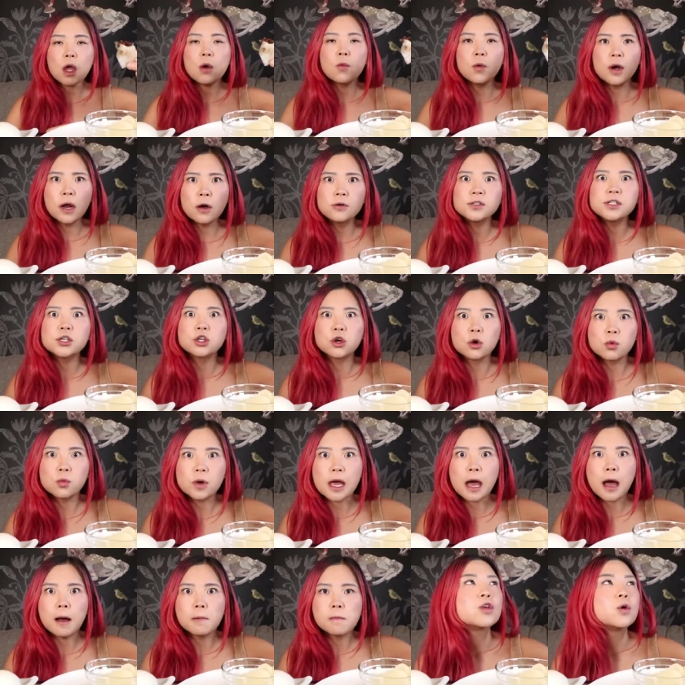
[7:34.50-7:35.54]
when I was in
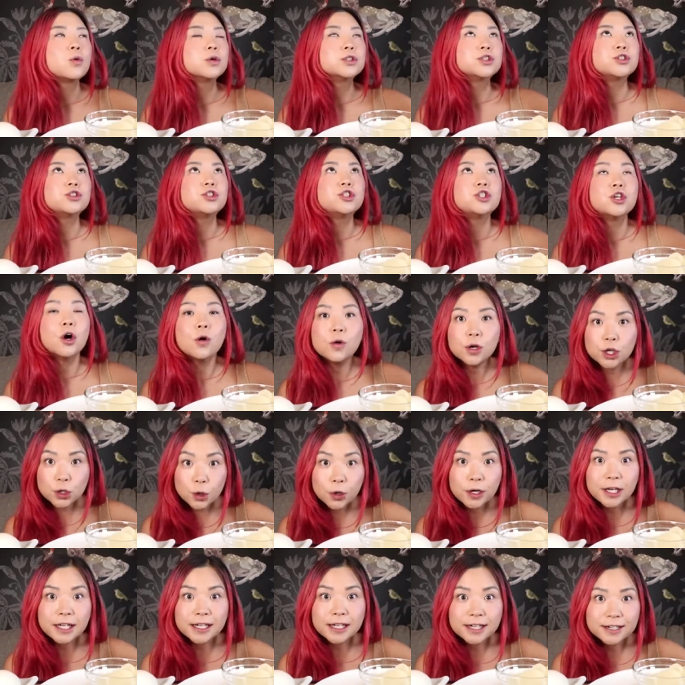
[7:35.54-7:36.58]
Korea, what's so
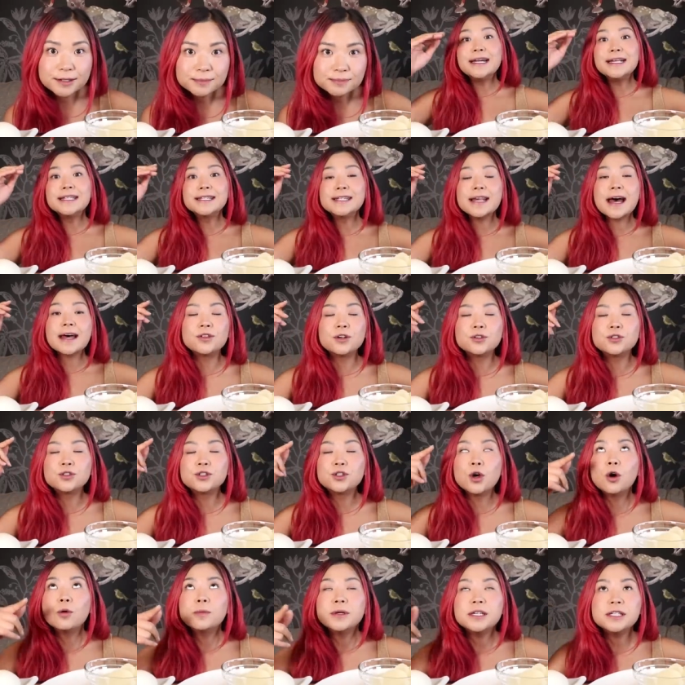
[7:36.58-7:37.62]
annoying is that there's
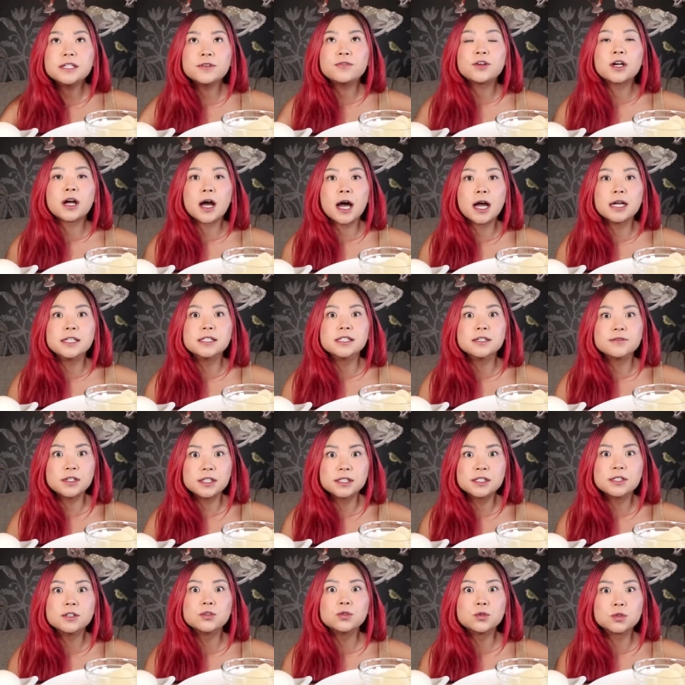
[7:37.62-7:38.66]
so many different kinds of
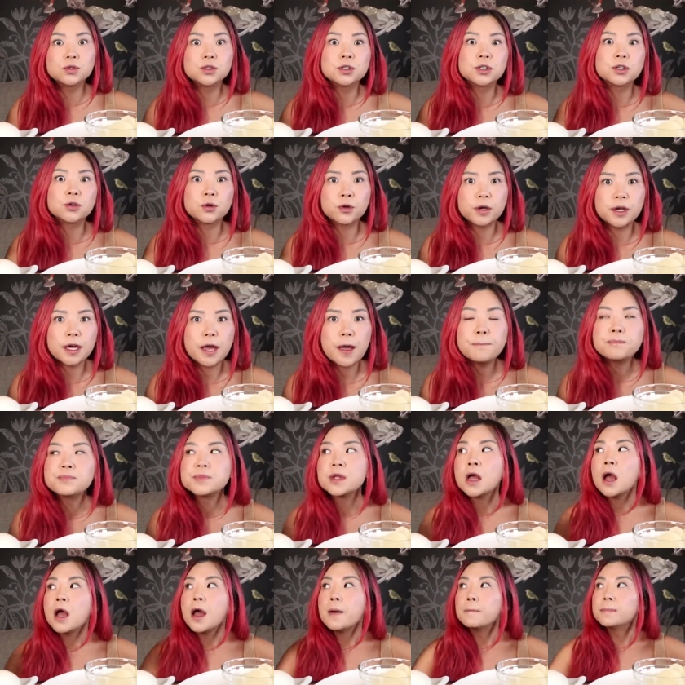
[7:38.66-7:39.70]
instant noodles in Korea,
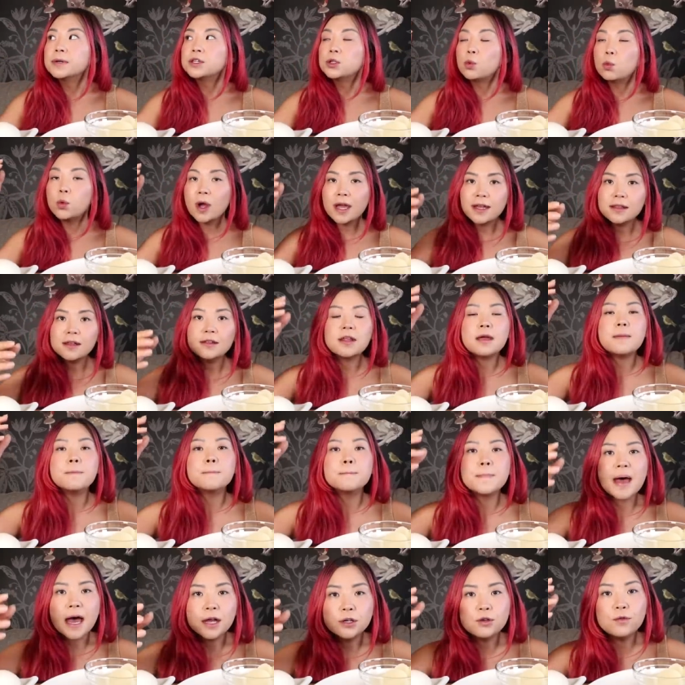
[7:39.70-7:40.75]
but the way that they
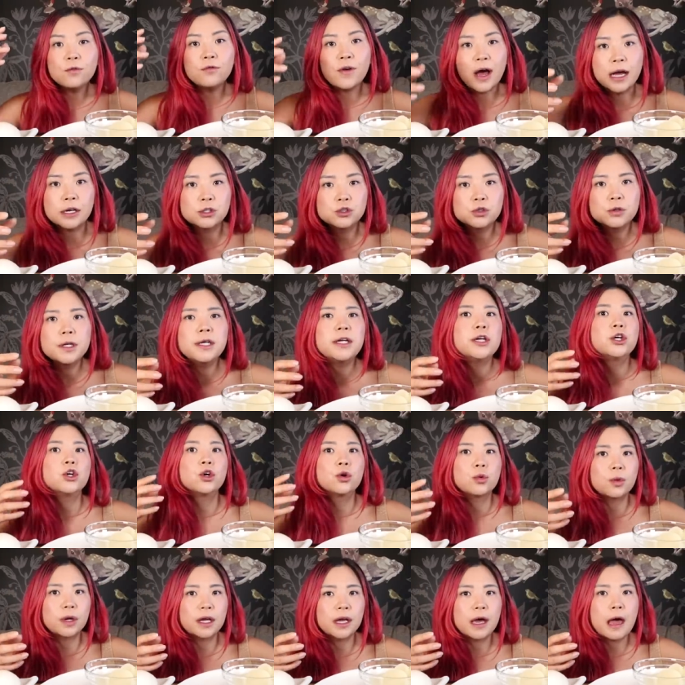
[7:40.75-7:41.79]
manufacture it in
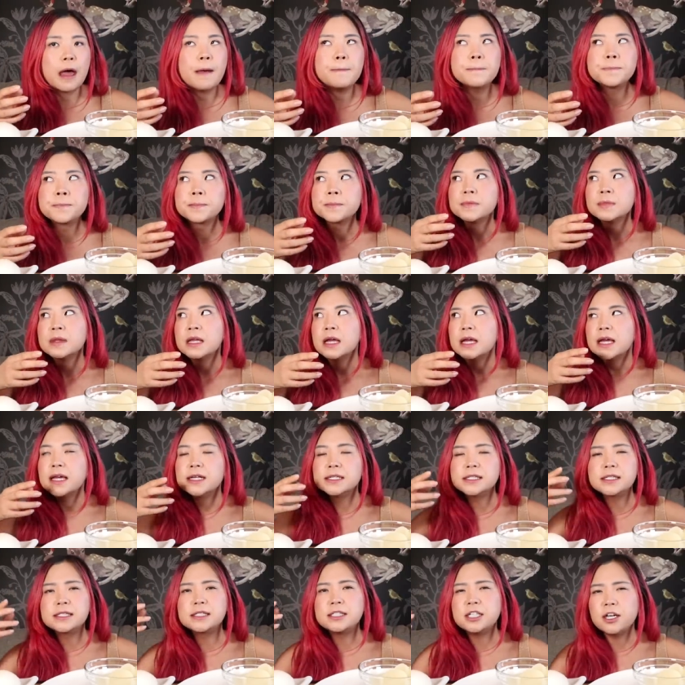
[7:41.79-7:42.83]
Korea
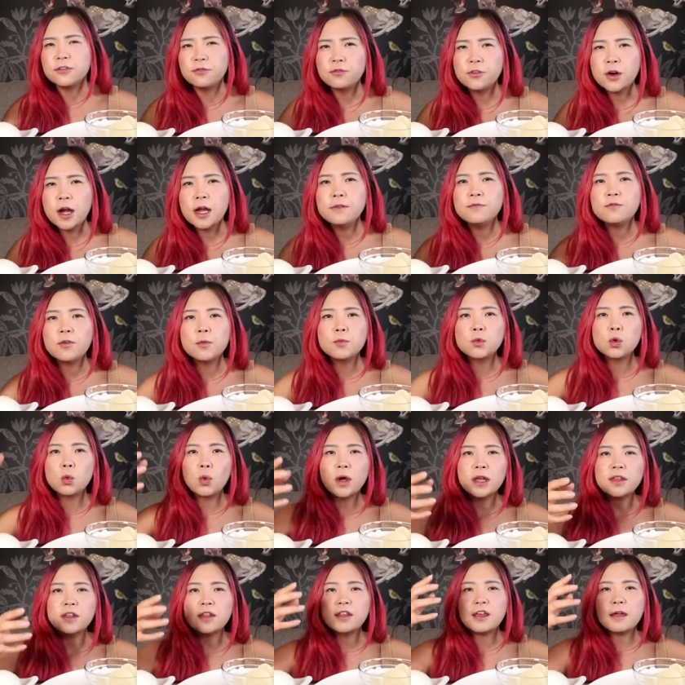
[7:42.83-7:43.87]
is different from the
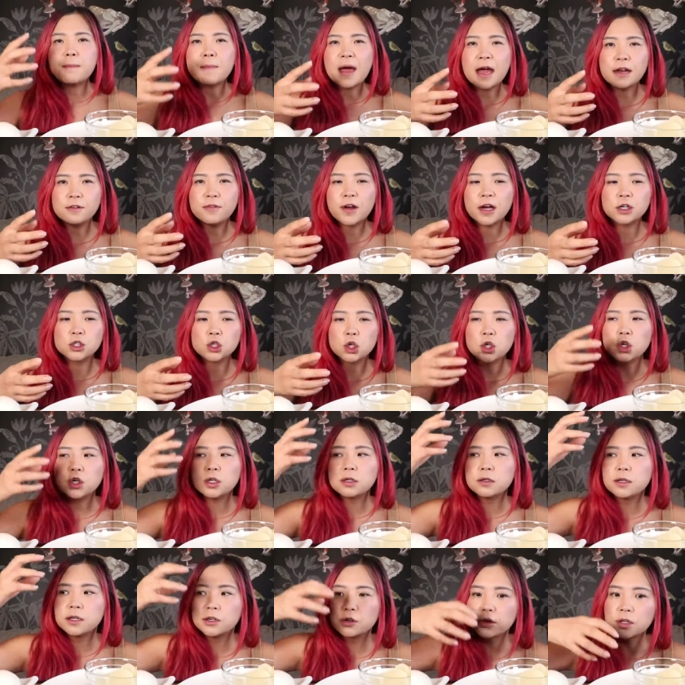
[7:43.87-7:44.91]
way that they manufacture
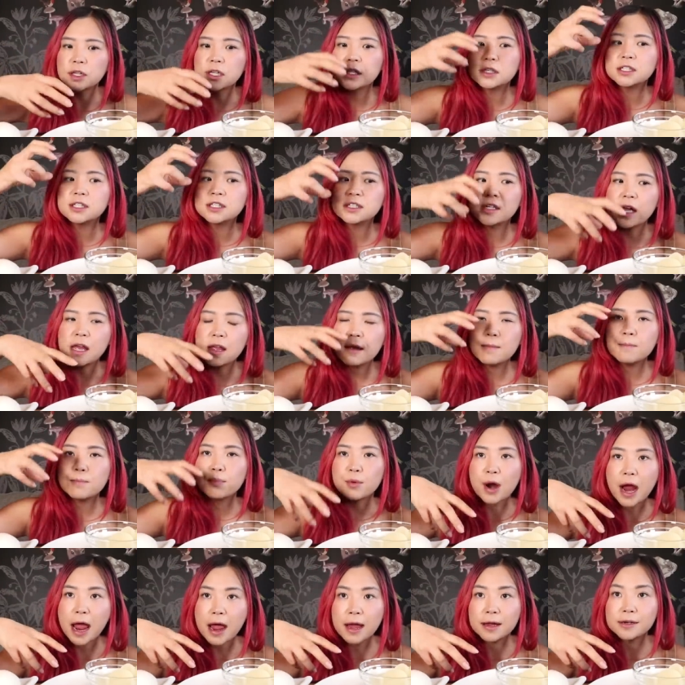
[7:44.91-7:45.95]
literally the same
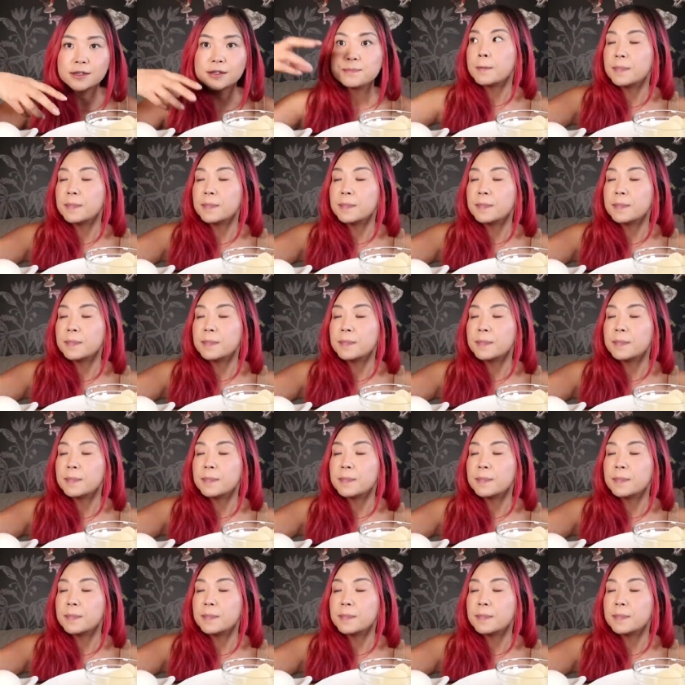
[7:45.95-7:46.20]
brand,